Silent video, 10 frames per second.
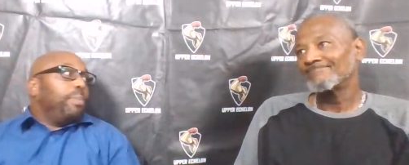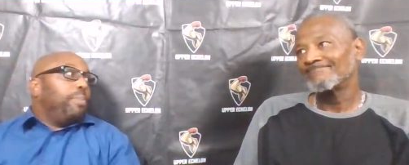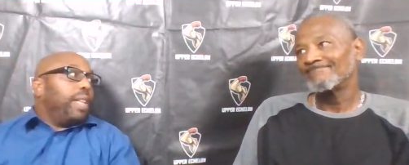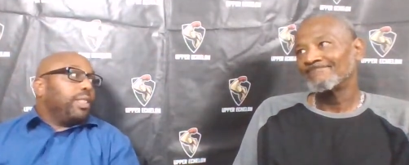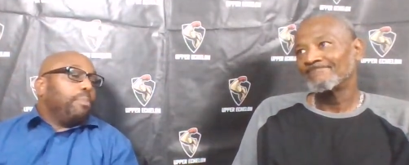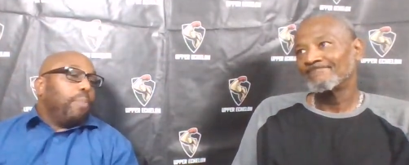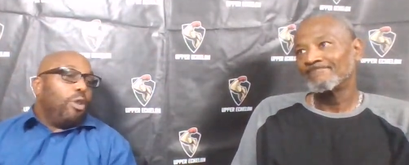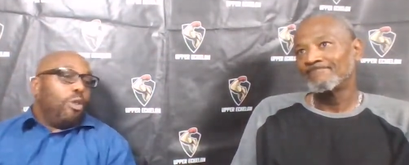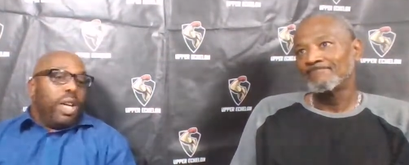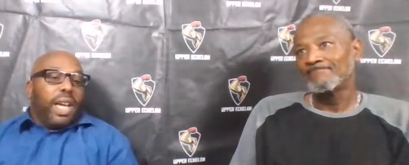Speaker 1: a
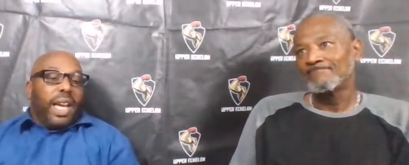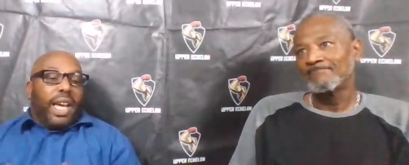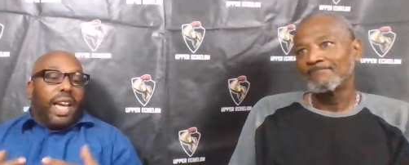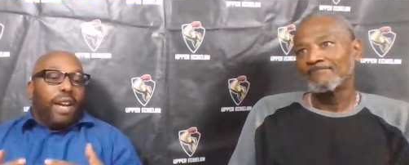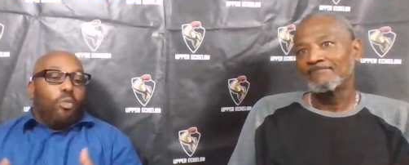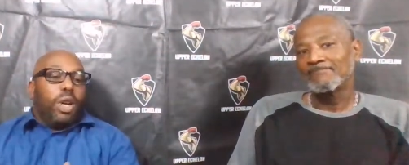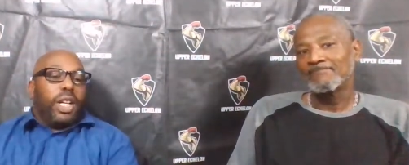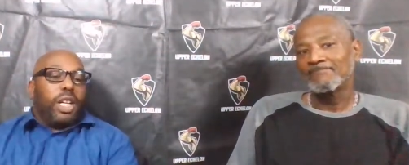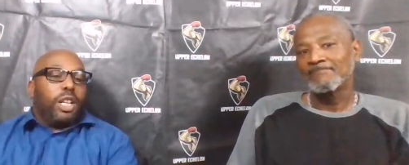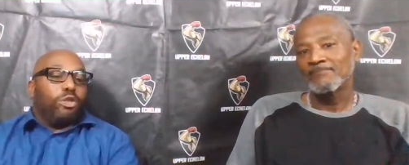basketball, and
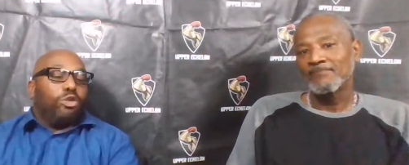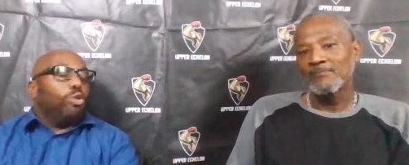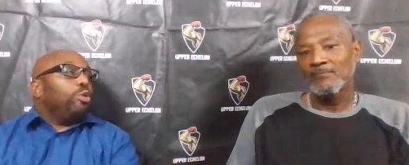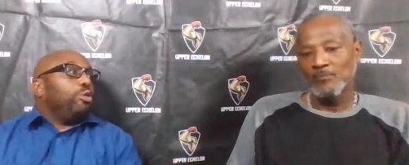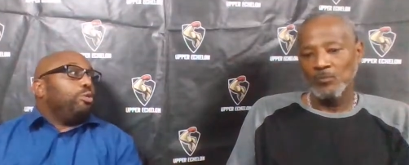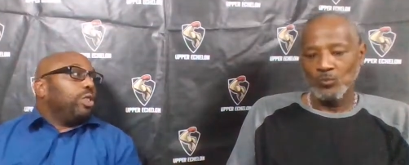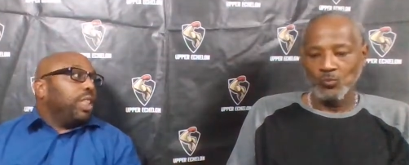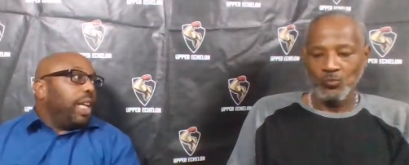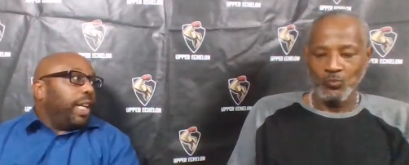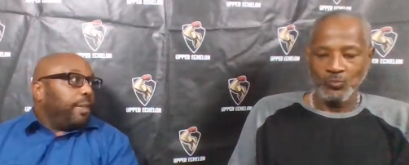what drawn you to
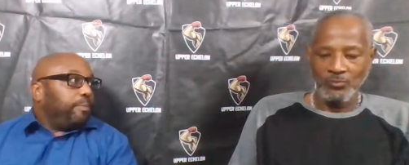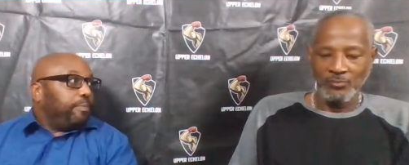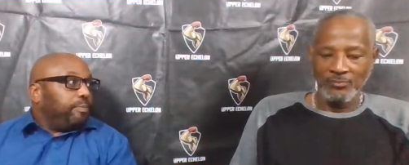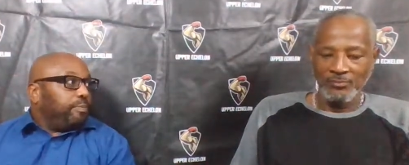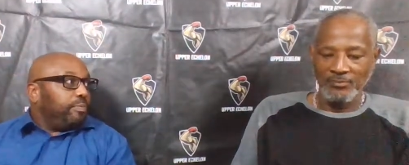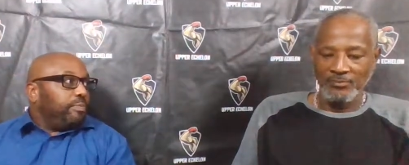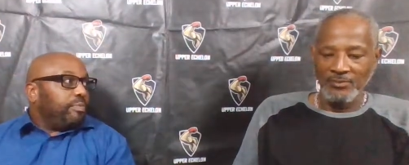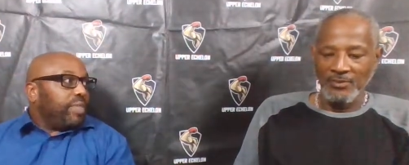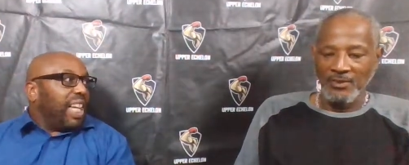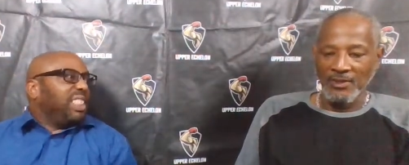the game
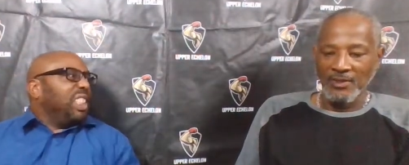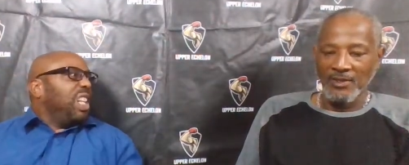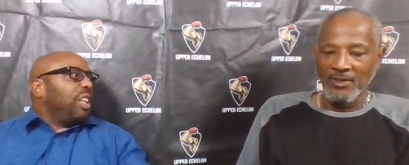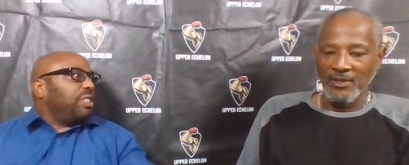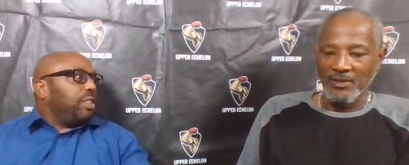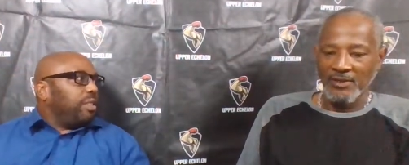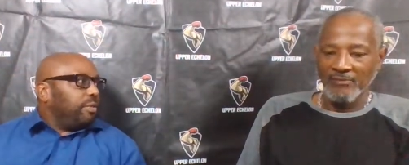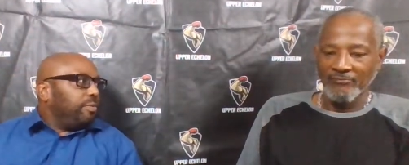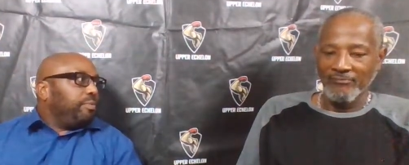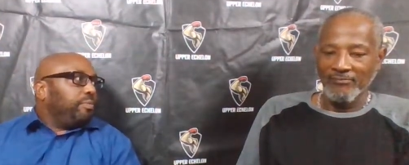as a youngster?
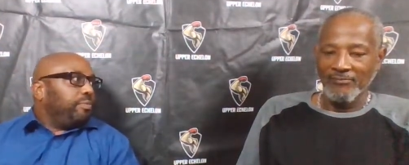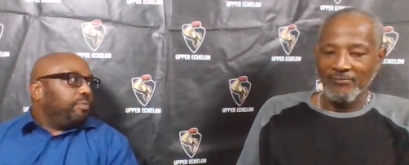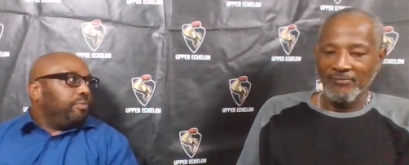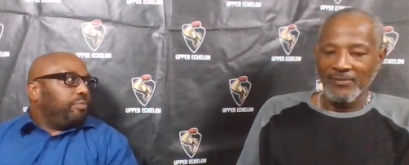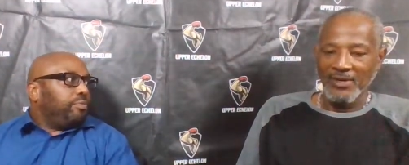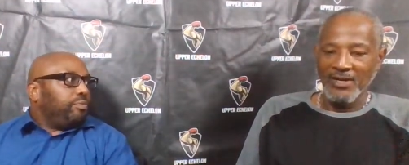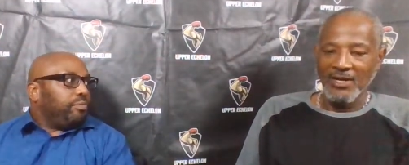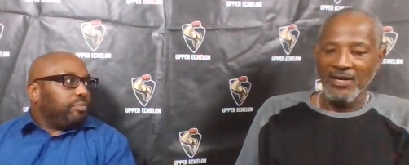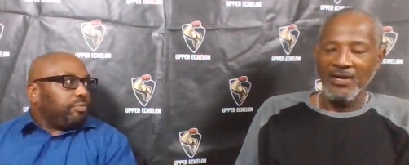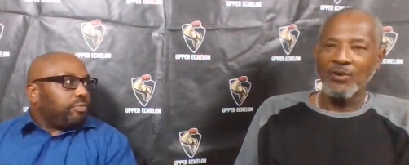
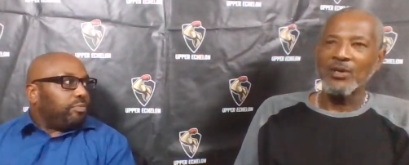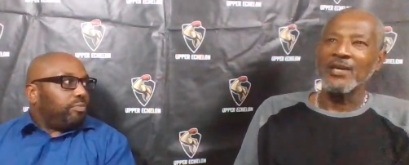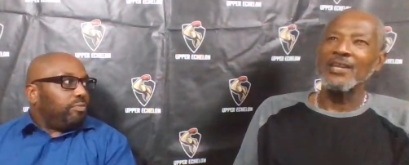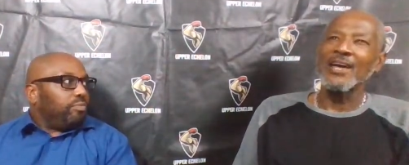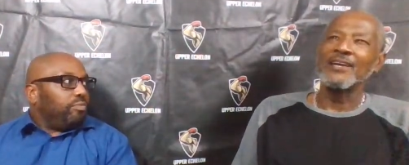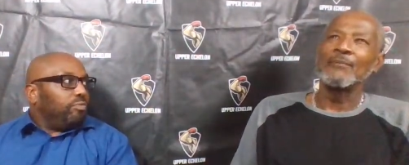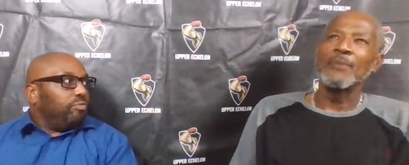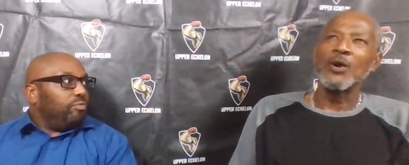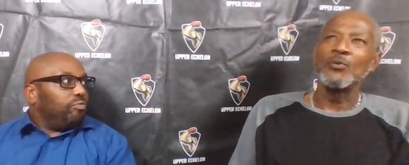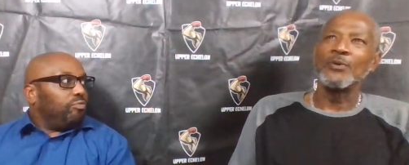
Speaker 2: okay, like
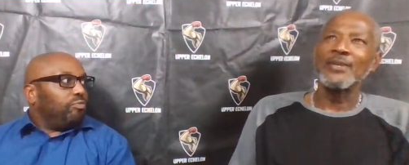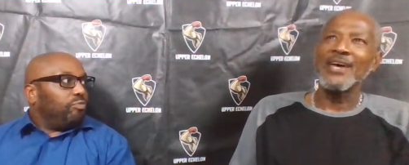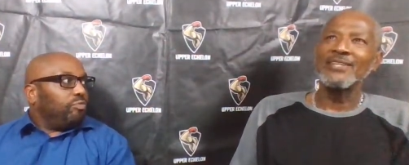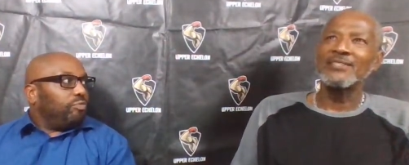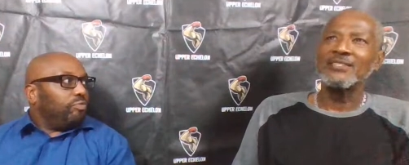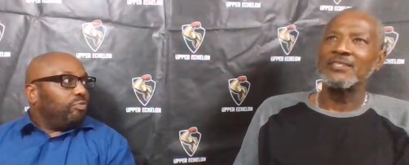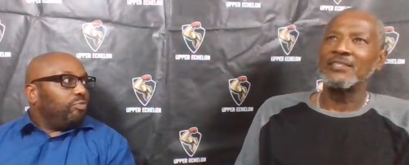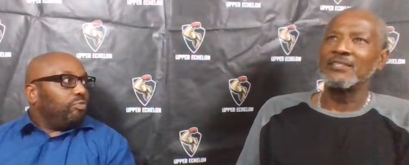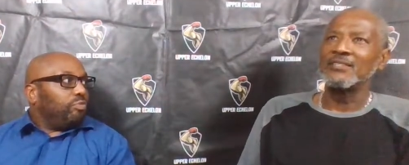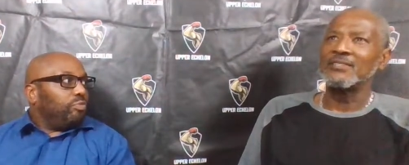about
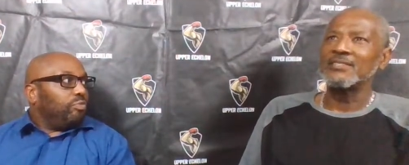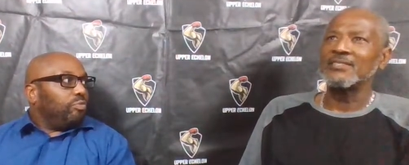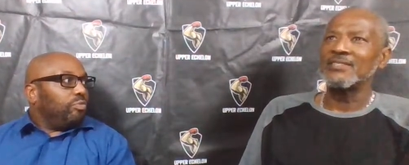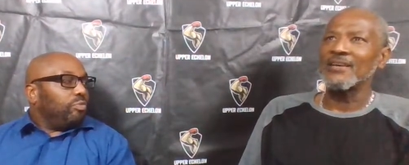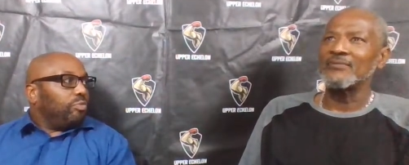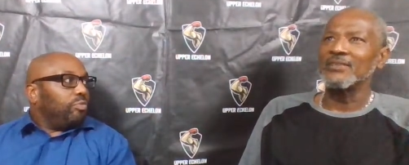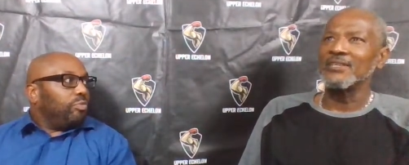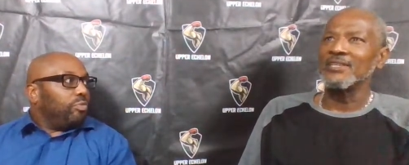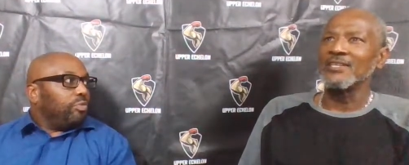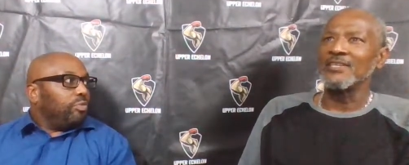
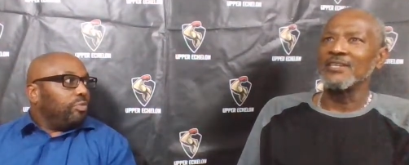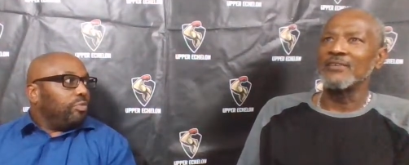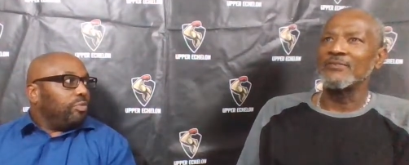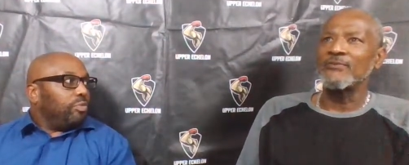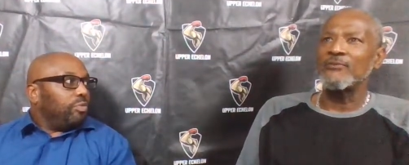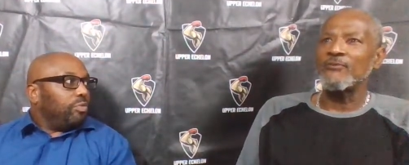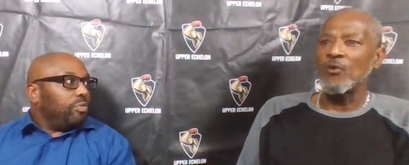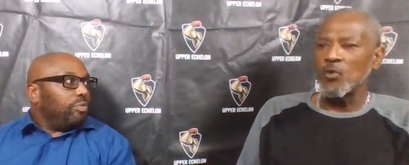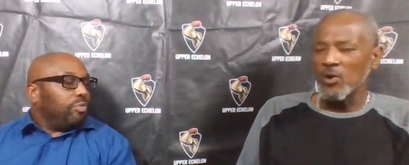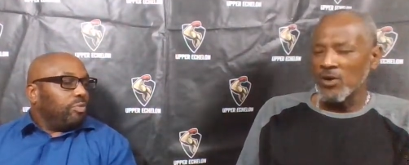
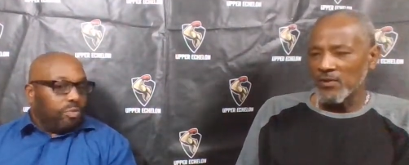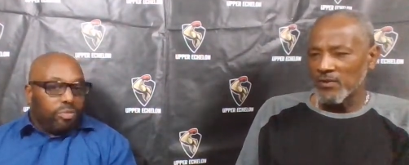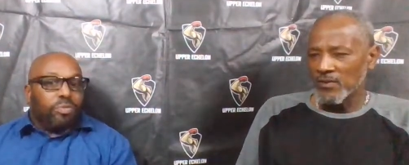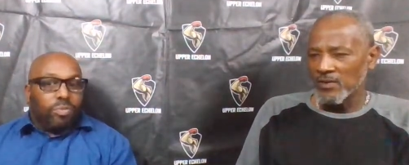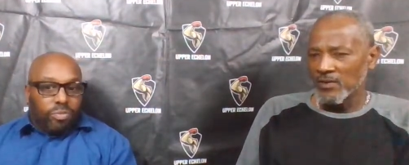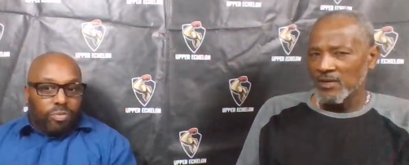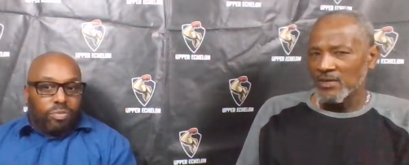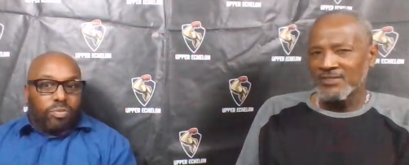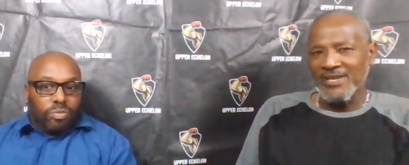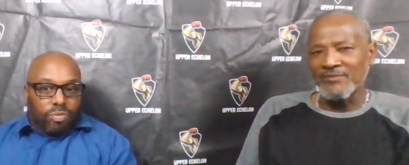1974,
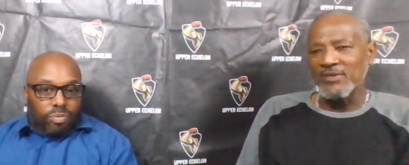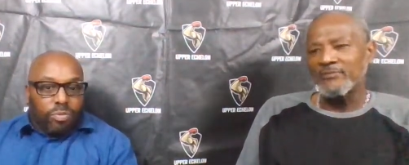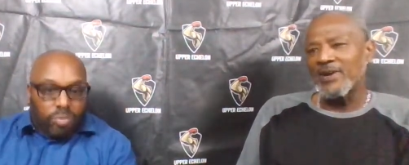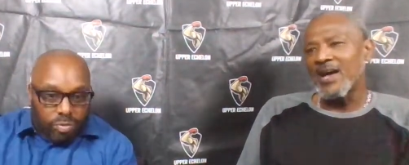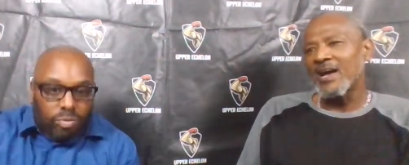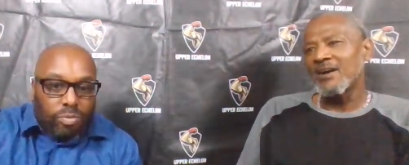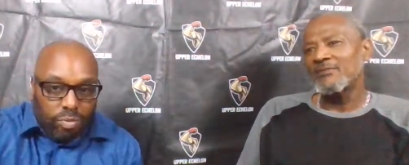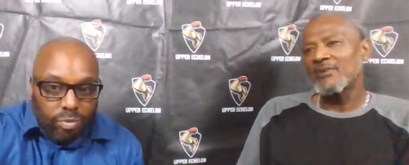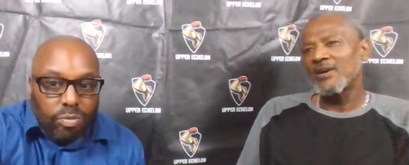75,